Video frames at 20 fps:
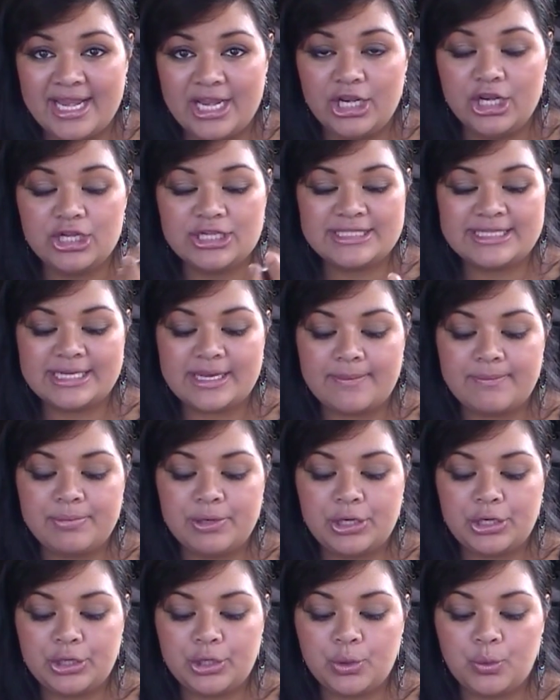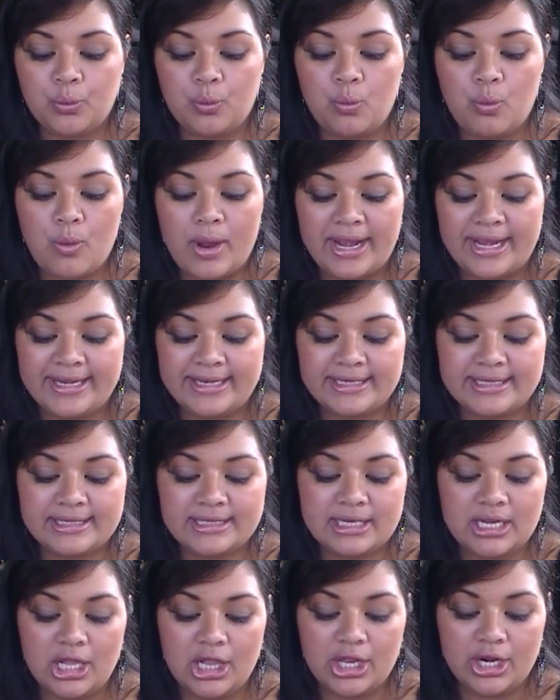it looks like a pure white
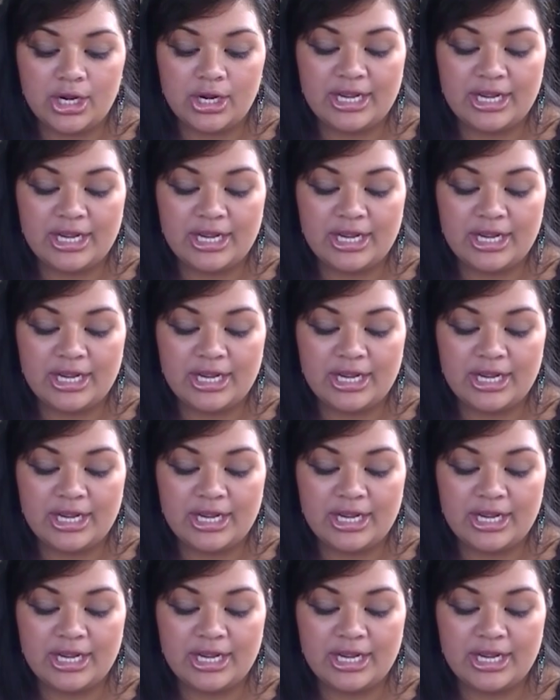color.